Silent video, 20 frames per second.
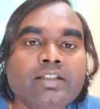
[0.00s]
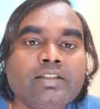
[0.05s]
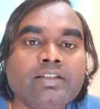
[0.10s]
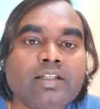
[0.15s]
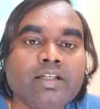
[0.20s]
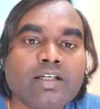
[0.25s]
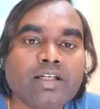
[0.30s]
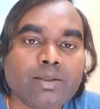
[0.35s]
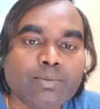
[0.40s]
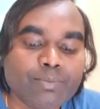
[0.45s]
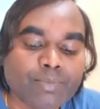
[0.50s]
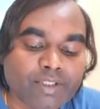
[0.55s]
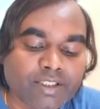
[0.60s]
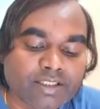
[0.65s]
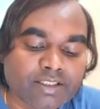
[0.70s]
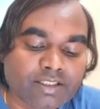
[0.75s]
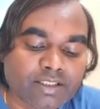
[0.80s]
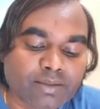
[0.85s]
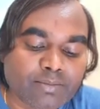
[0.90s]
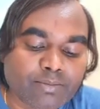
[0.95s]
the
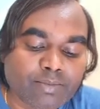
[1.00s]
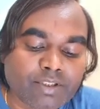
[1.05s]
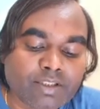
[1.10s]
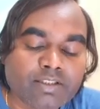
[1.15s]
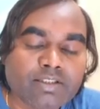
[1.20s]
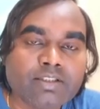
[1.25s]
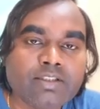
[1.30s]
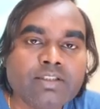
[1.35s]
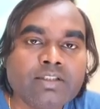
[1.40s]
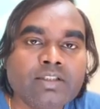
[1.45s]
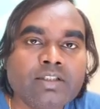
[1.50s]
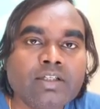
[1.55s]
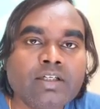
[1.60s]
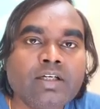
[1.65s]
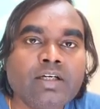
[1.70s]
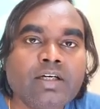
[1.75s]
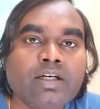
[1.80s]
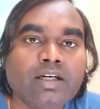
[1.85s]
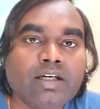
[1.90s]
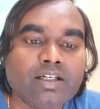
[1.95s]
complex numbers
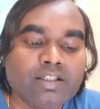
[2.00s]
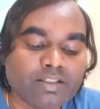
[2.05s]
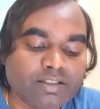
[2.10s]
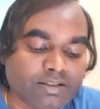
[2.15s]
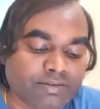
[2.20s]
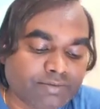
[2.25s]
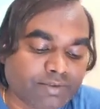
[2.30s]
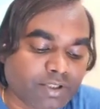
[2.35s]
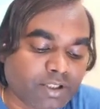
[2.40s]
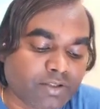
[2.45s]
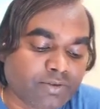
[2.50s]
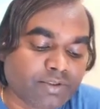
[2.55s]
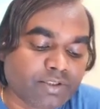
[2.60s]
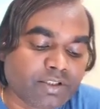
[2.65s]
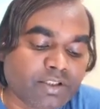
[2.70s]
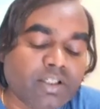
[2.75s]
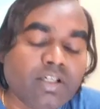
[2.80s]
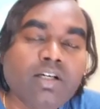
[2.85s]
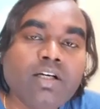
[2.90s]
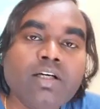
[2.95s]
are following
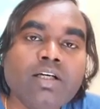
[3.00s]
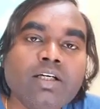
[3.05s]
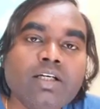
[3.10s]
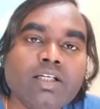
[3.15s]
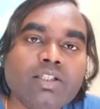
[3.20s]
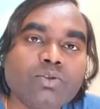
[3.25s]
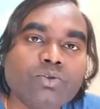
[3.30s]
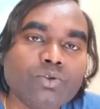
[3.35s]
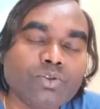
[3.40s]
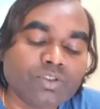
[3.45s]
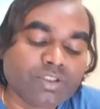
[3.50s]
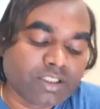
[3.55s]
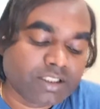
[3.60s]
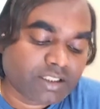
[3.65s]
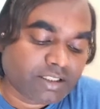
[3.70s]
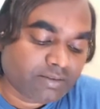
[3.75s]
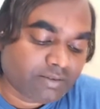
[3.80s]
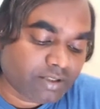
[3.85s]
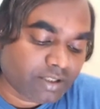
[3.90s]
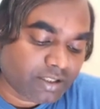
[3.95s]
the
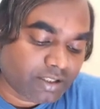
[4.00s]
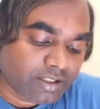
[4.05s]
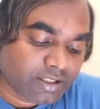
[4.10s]
associative law.